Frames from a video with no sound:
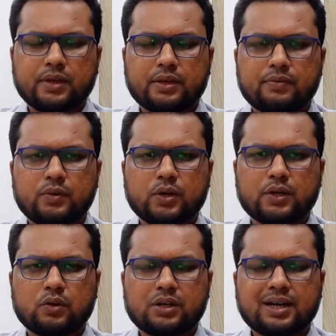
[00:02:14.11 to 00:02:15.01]
if you are
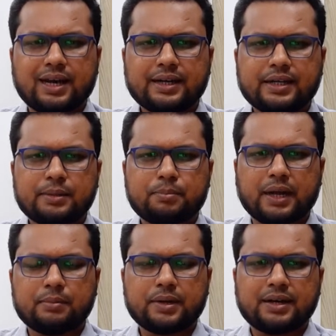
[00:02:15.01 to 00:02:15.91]
not collecting
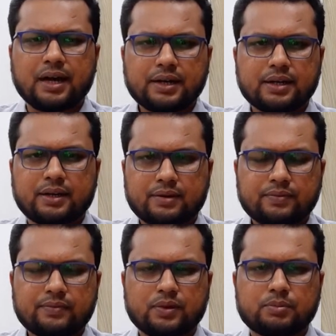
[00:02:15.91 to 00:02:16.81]
primary data
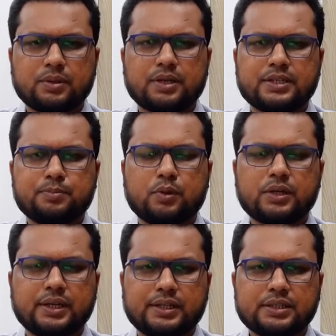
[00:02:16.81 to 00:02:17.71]
from the
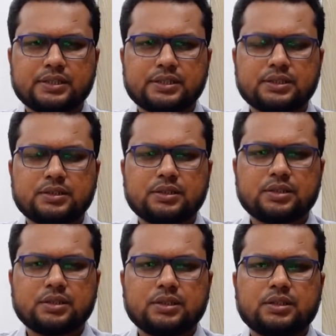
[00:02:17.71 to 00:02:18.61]
respondents,
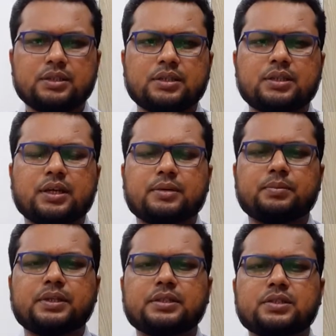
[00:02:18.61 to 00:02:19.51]
that
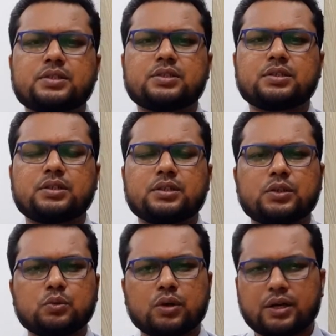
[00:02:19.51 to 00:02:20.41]
means
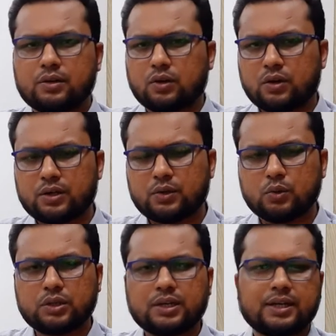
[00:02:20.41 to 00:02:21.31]
you are not
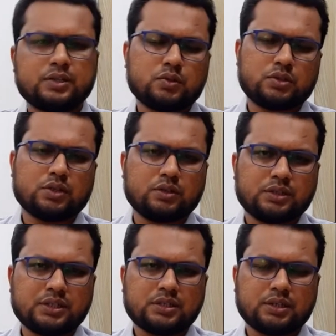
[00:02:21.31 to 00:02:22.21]
doing any
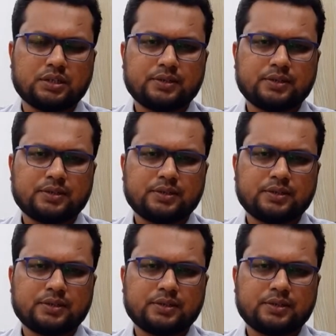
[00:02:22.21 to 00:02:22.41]
sociological study.